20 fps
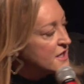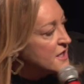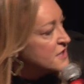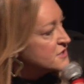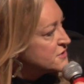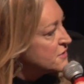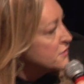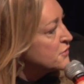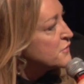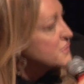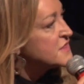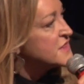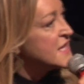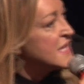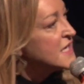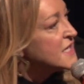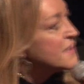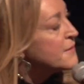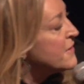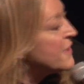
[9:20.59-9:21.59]
So you
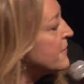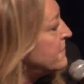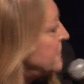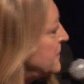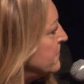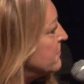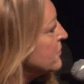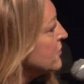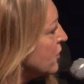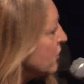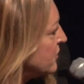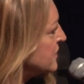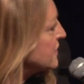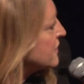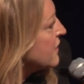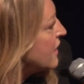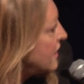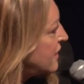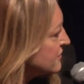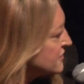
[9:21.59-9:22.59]
think about people going to
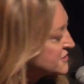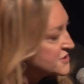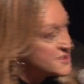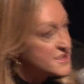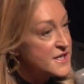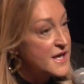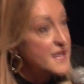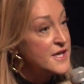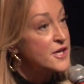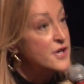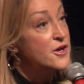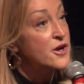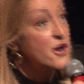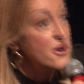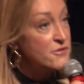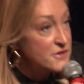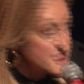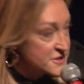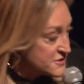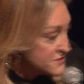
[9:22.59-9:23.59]
college today,
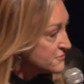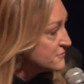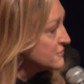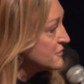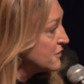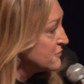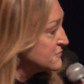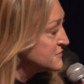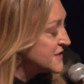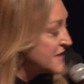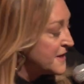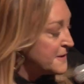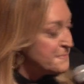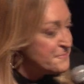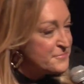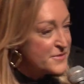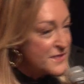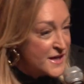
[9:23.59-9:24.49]
incurring student loan debt.